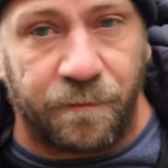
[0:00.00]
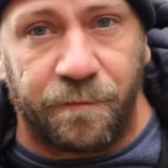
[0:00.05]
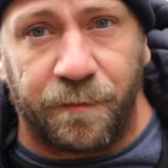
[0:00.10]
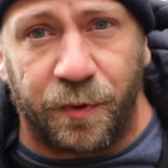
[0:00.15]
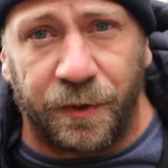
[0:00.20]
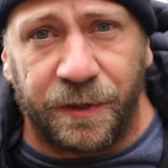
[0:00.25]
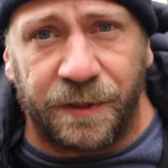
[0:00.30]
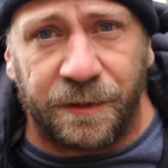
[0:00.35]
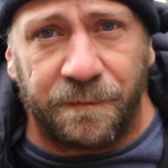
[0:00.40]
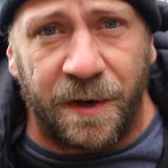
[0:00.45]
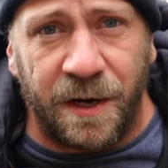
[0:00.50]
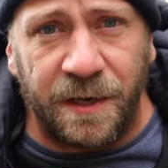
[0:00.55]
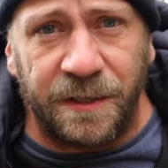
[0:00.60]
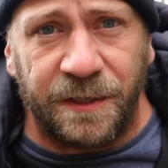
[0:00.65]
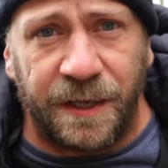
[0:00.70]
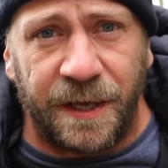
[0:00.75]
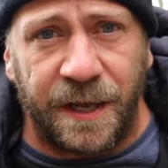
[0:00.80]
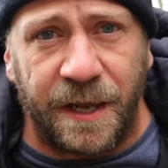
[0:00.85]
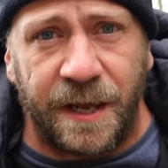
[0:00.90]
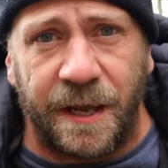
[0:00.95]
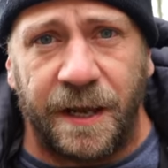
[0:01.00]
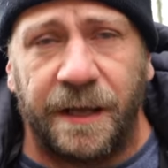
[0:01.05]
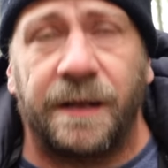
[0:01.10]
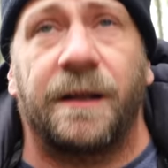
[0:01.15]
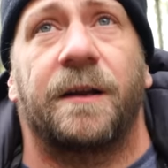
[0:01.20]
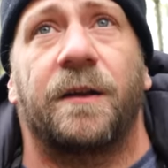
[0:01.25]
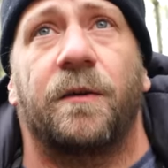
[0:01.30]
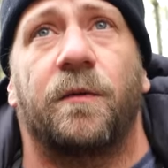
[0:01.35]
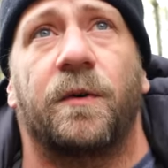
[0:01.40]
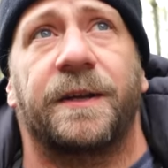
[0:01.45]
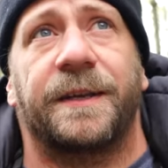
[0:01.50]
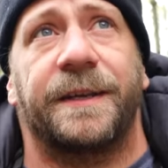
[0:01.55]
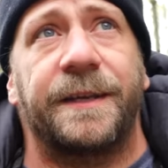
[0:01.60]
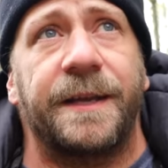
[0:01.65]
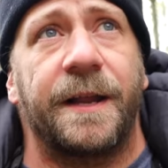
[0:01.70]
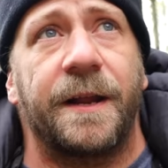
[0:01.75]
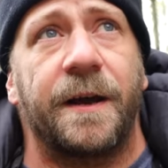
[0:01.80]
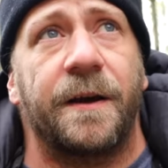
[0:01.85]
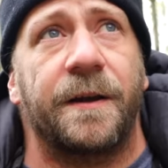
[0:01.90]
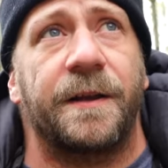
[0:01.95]
Pull this apart and we'll
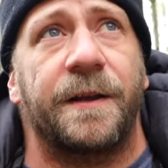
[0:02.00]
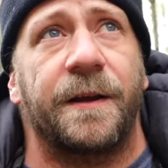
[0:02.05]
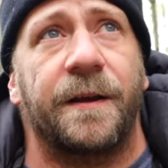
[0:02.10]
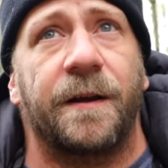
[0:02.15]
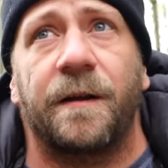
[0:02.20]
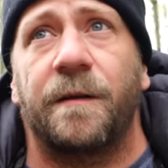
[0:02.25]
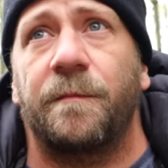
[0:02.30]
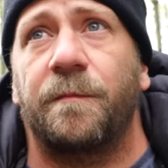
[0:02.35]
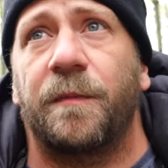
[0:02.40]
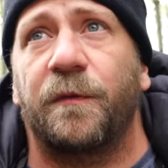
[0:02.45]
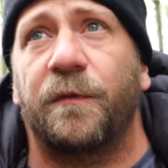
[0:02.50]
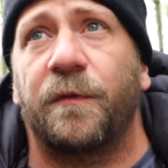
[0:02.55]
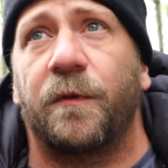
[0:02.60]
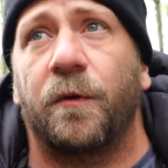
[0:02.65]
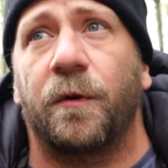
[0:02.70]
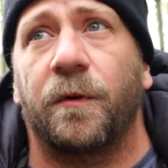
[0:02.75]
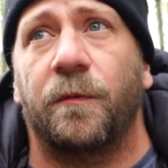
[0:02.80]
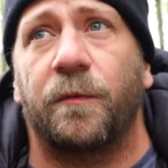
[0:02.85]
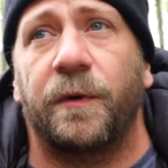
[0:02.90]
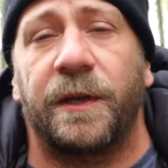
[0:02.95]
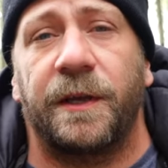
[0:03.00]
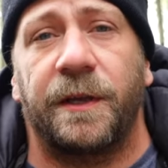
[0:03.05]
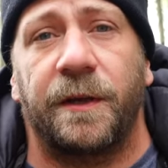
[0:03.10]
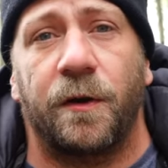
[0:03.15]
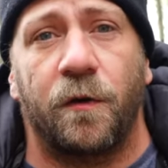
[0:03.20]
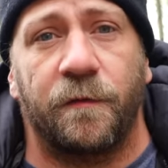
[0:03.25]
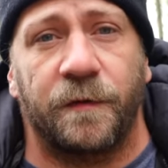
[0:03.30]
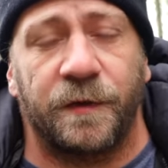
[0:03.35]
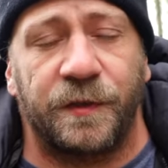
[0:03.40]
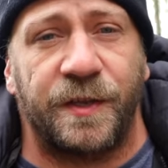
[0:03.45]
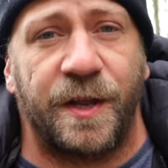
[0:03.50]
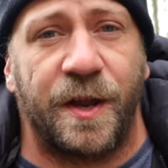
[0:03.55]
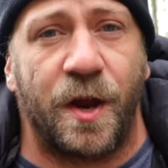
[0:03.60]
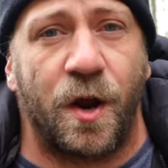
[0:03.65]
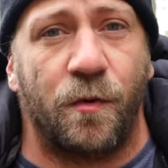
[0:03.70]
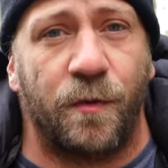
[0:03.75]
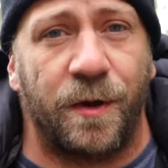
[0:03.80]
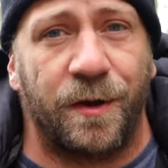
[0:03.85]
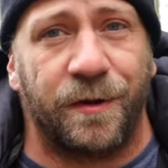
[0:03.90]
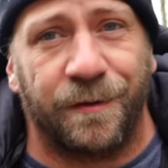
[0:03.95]
get out of here before we overstay
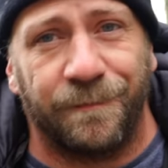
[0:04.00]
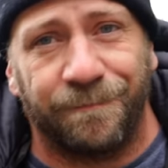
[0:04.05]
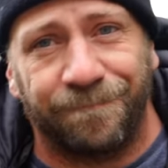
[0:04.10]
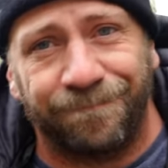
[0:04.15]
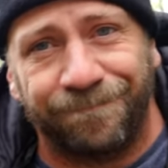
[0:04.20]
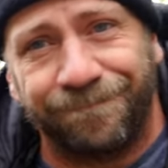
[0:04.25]
our welcome.